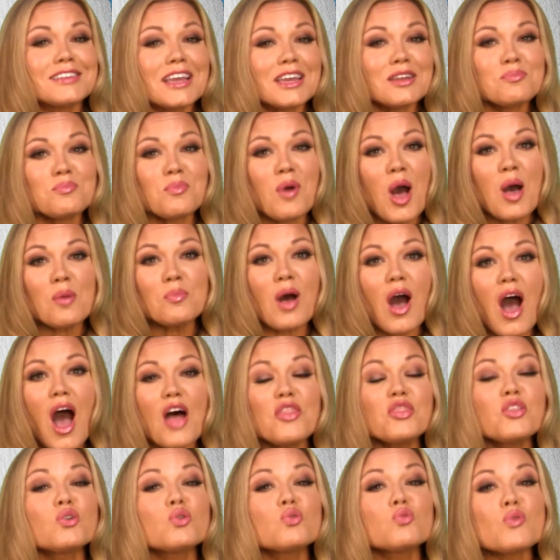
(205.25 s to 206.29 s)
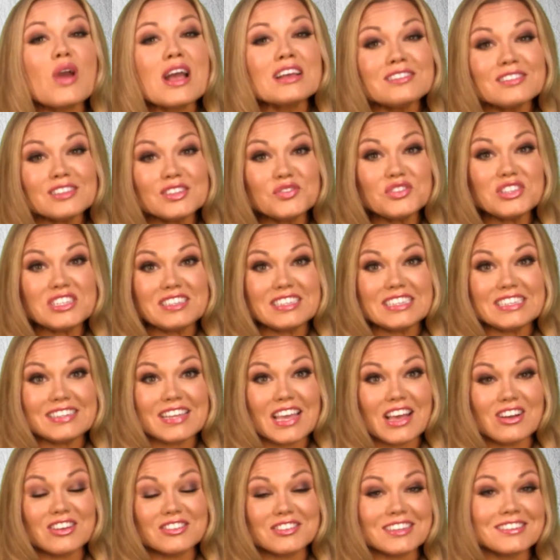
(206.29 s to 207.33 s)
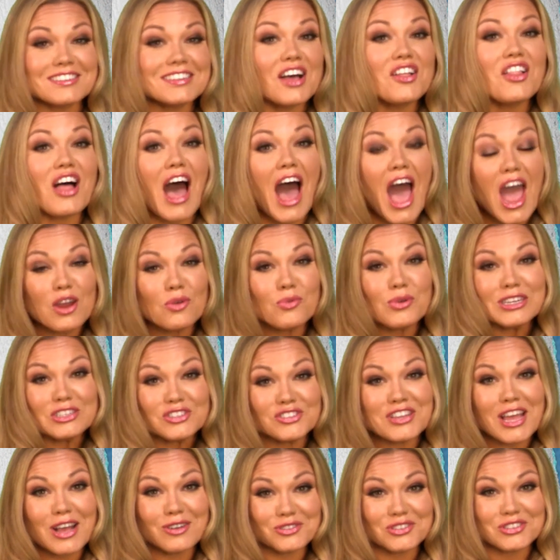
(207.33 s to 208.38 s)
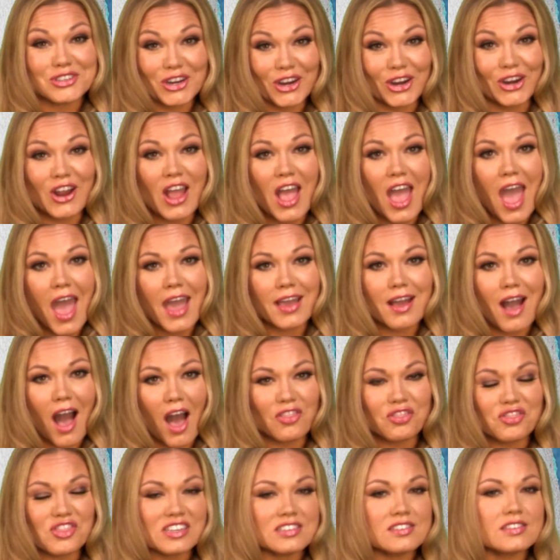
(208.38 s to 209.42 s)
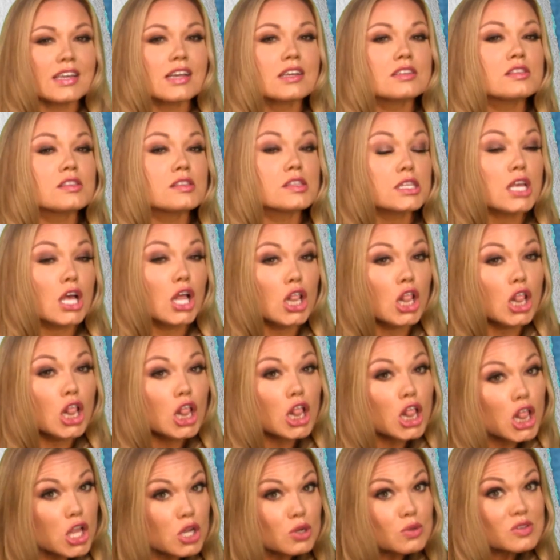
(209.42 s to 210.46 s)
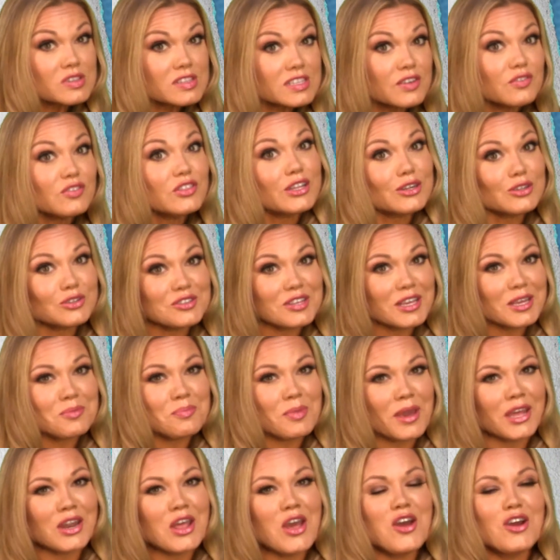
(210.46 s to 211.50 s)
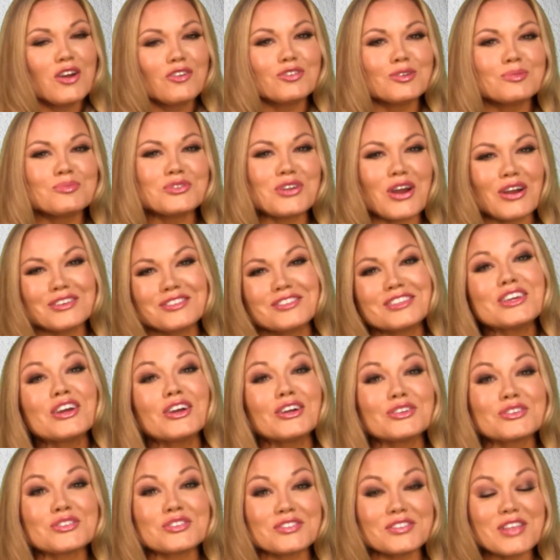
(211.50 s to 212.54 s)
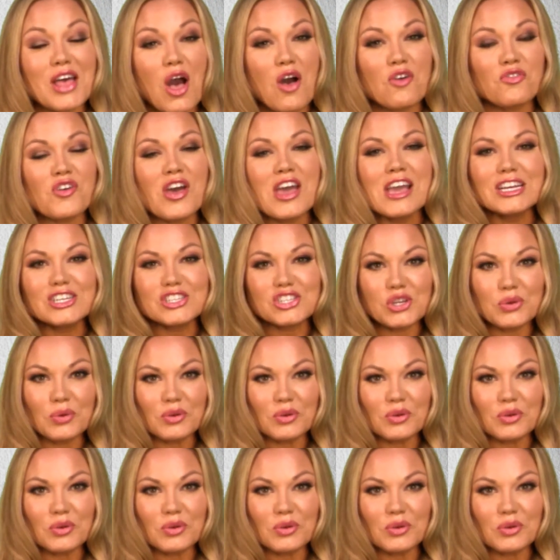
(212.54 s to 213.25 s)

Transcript: stayed mum on the rest of the details until I reached out to her and got this exclusive little tidbit from Darcy herself.